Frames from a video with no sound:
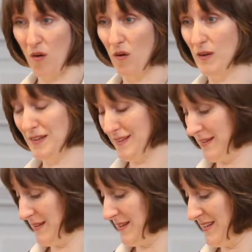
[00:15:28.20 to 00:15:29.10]
all,
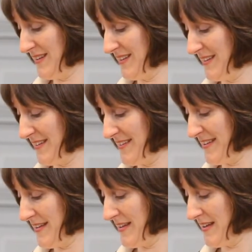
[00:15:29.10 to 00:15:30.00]

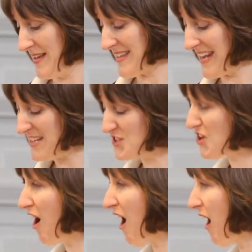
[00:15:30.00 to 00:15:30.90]
that he
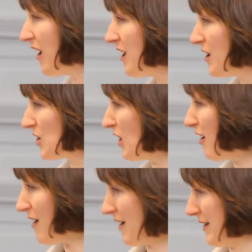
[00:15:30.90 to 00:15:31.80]
saw
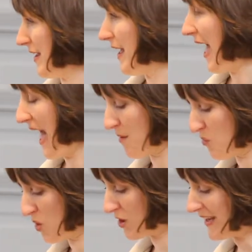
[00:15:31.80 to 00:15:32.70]
God
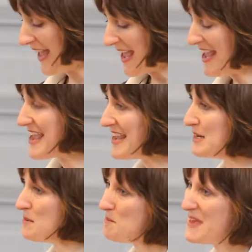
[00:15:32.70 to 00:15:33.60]
at work
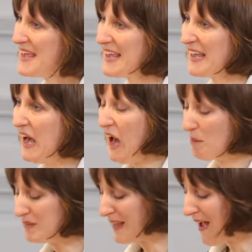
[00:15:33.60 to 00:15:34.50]
in me,
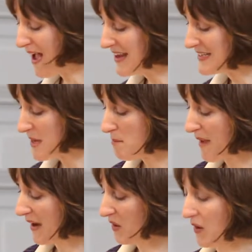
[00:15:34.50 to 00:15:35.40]
a blind
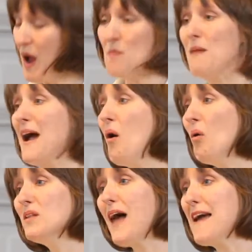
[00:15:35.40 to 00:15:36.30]
beggar. My
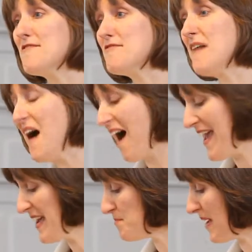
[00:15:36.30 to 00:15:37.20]
whole life I
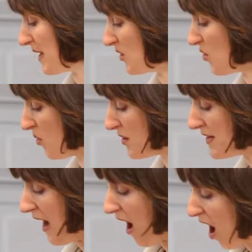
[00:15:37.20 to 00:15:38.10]
had been
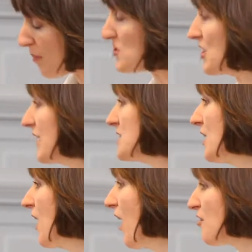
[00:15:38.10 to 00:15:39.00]
ignored, object
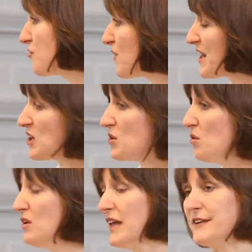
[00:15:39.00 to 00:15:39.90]
of
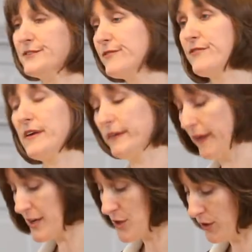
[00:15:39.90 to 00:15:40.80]
ridicule and
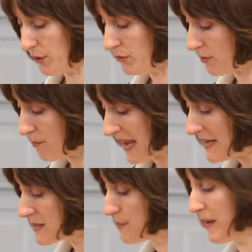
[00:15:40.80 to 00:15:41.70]
theological
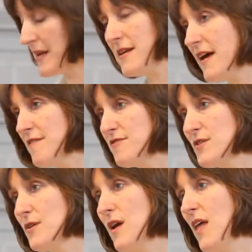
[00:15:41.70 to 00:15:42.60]
debate, but
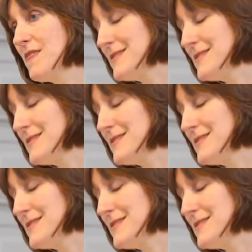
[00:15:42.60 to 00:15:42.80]
never the